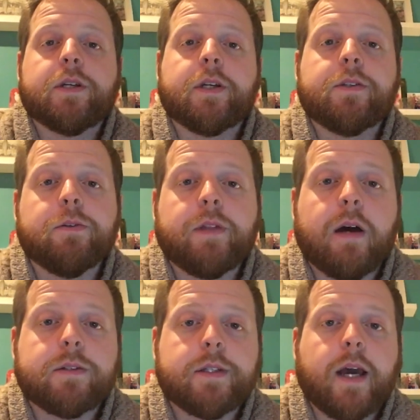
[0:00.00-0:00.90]
in
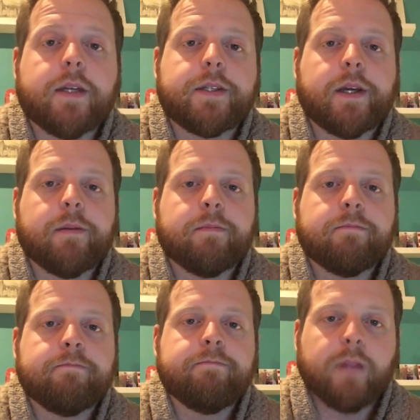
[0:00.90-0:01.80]
2019.
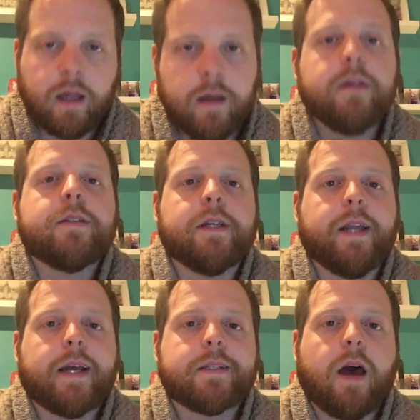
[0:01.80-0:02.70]
See you
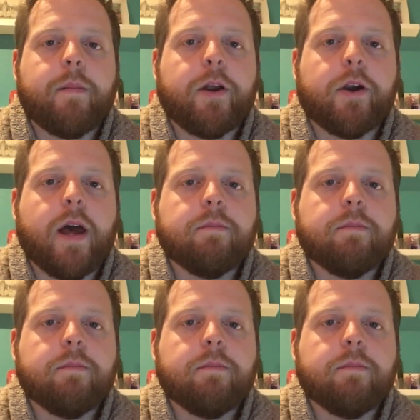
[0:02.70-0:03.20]
next time, Internet.